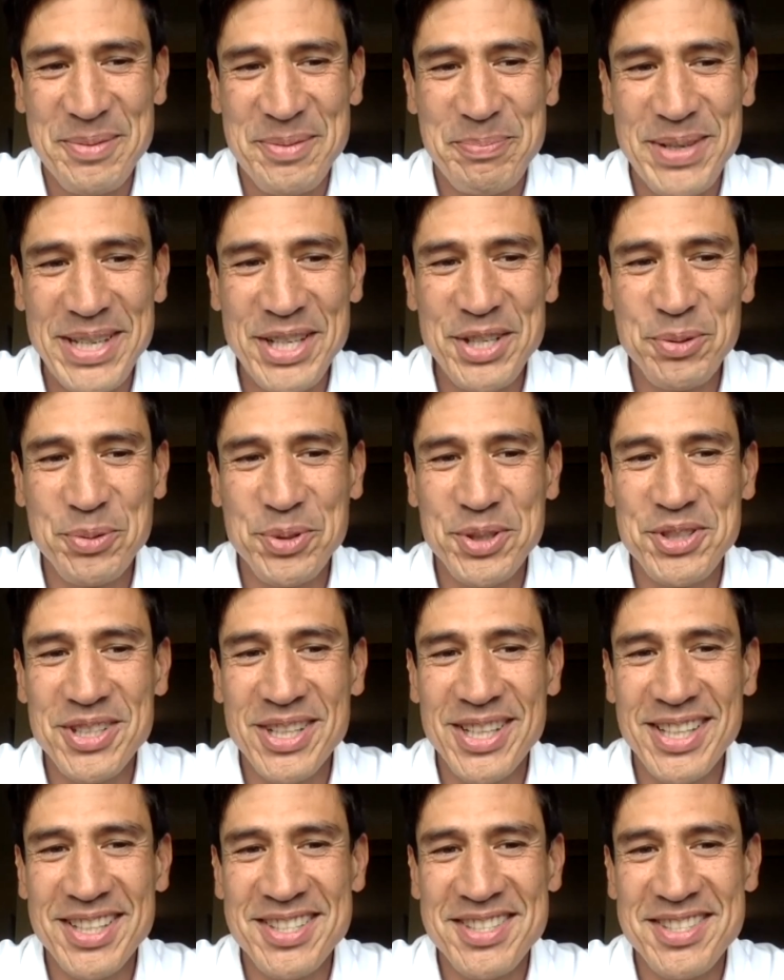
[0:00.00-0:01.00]
Peter, would
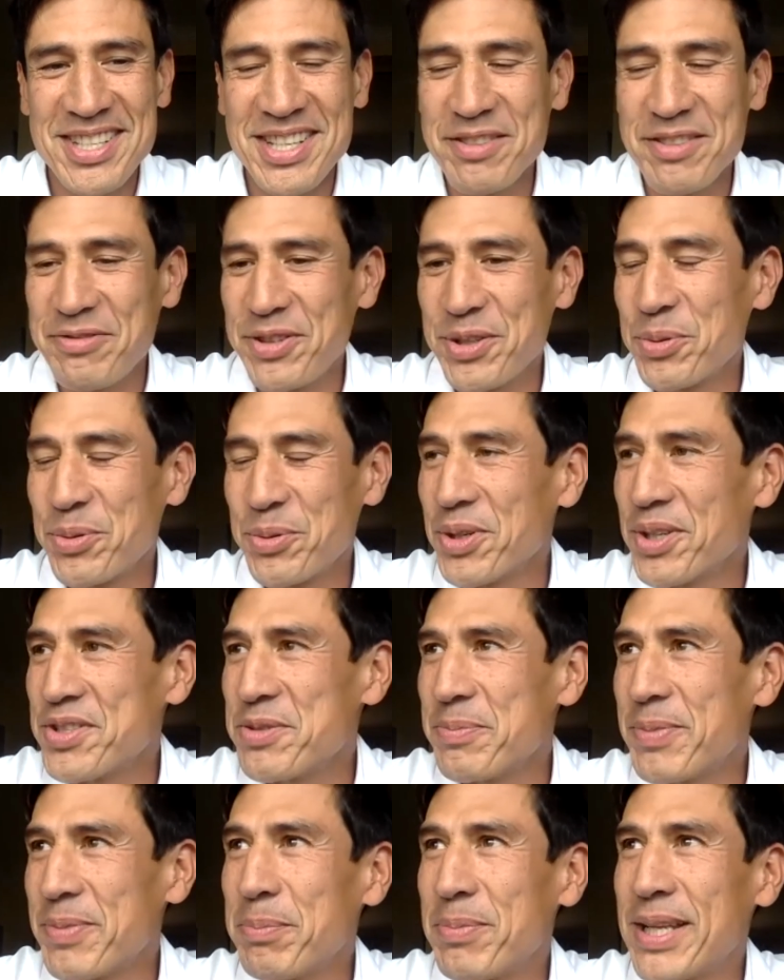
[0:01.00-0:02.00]
you like to say a few words
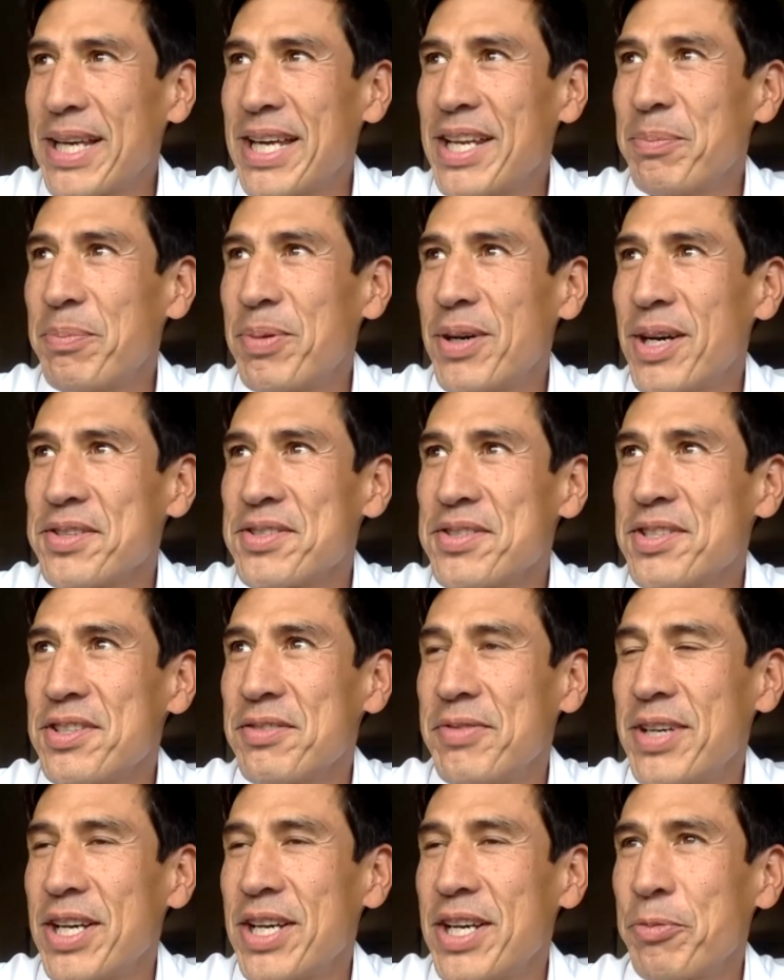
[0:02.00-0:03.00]
about Planet Positive
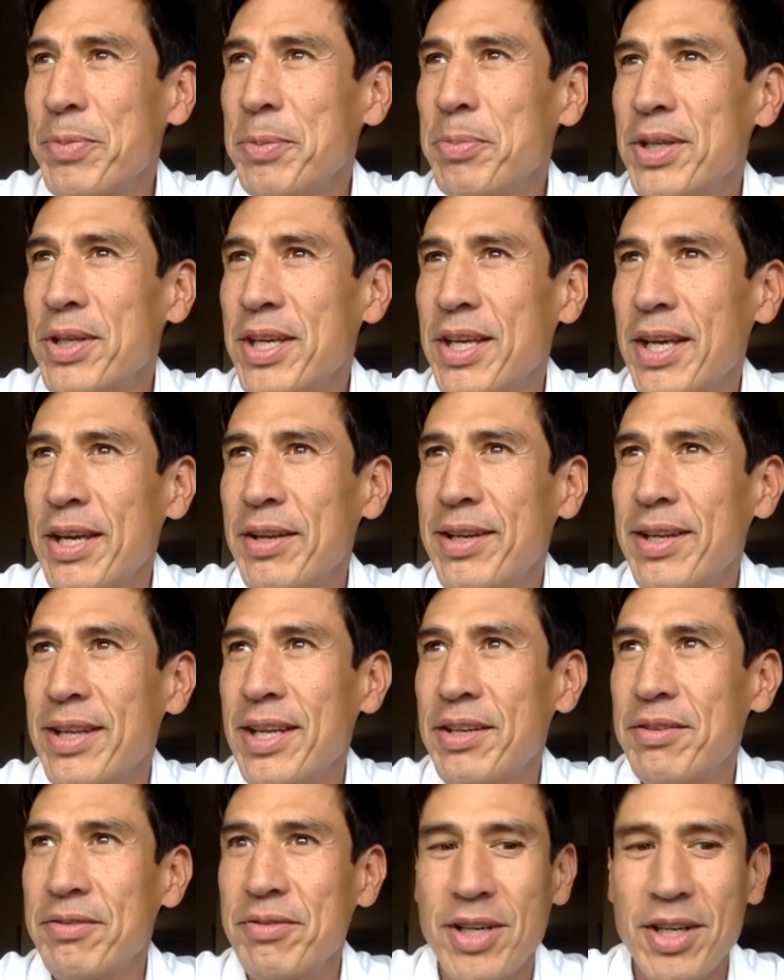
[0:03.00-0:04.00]
and how people can get,
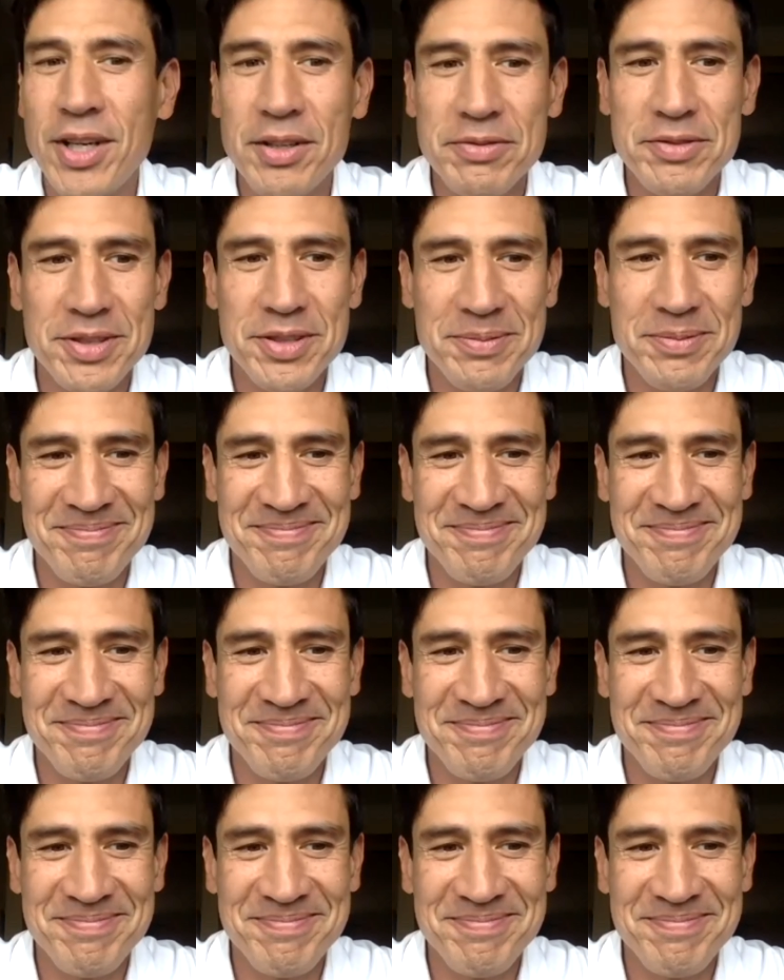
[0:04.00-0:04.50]
get involved?